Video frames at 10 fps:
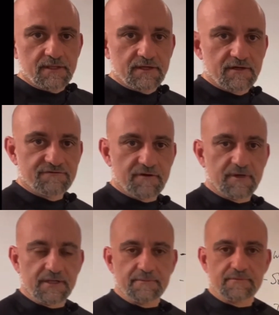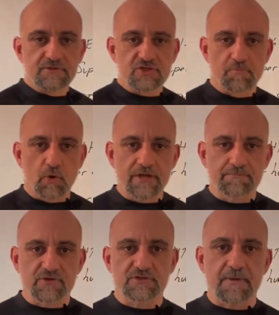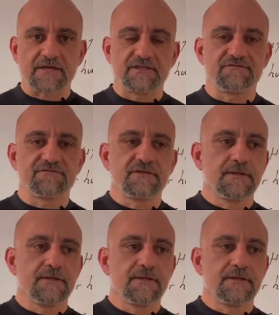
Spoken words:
from a sporting perspective,